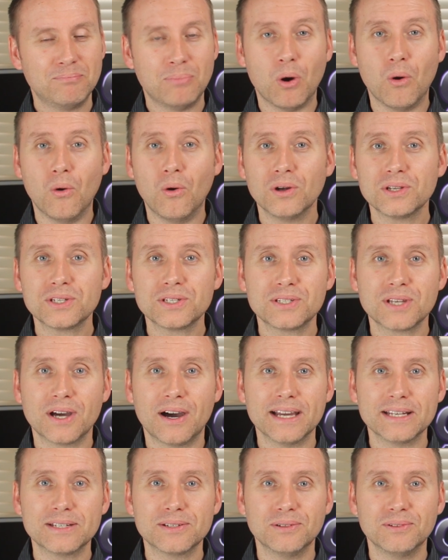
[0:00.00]
port
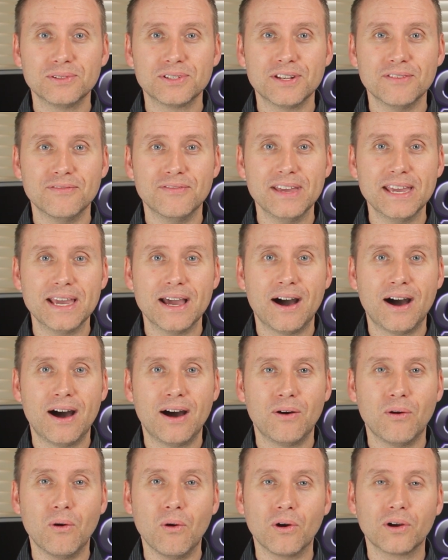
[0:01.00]
titles to
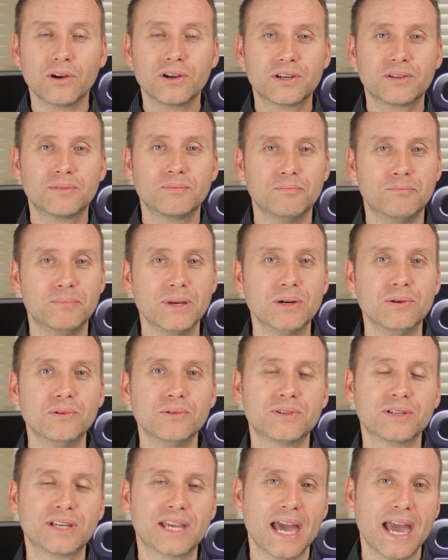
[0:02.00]
VR or
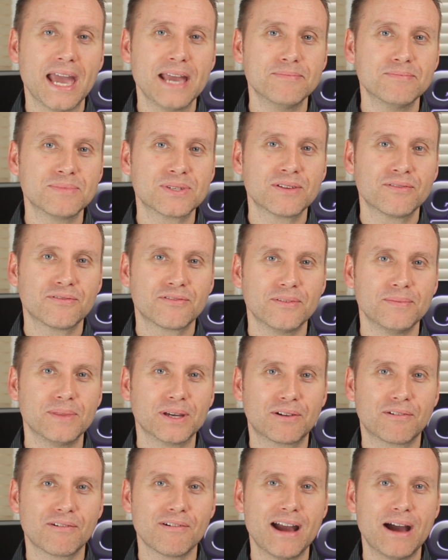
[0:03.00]
build games from the
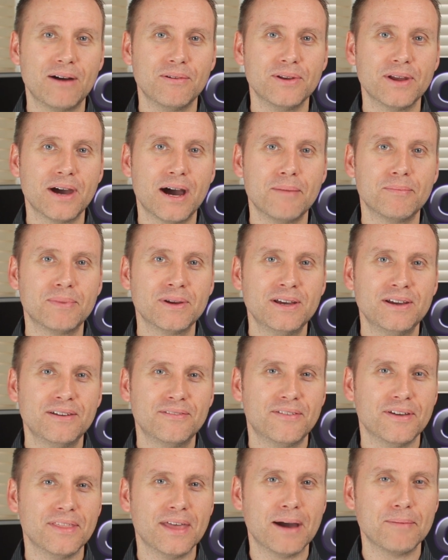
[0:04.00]
ground up
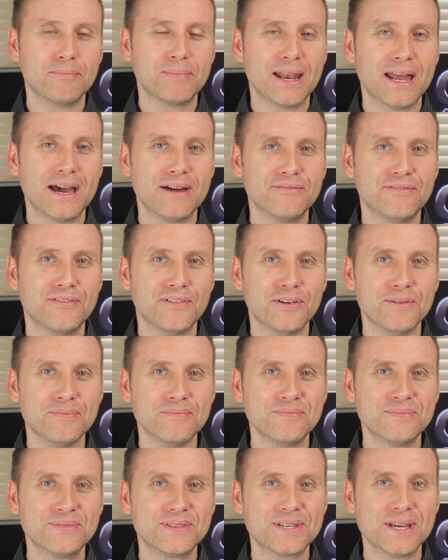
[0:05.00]
for that platform.
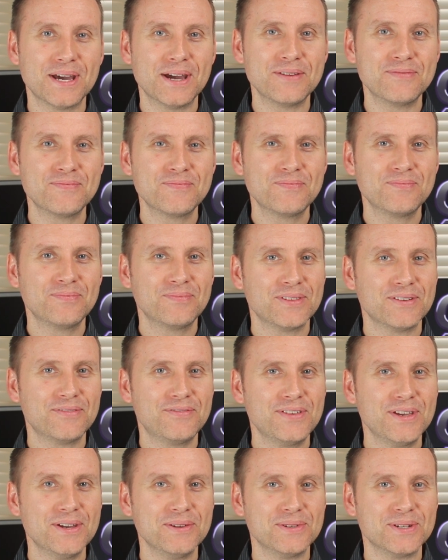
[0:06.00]
So the
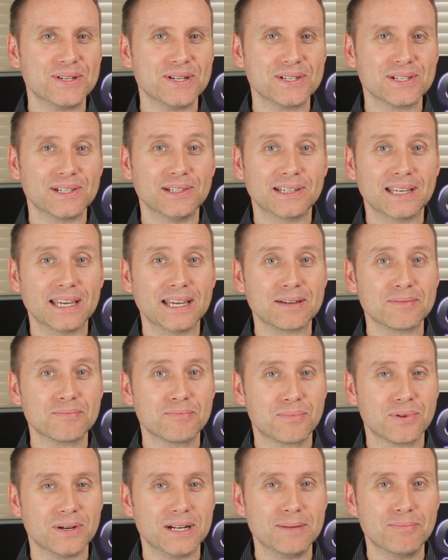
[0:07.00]
future's looking
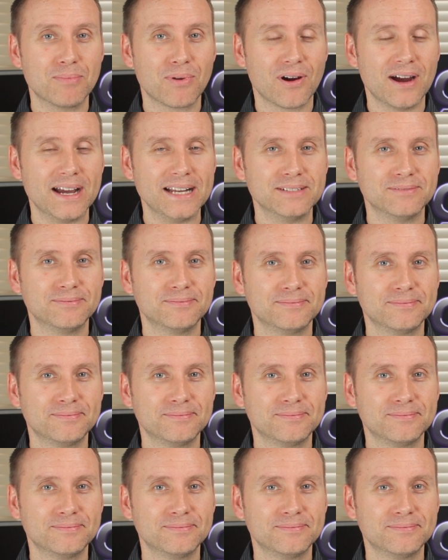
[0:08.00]
pretty bright.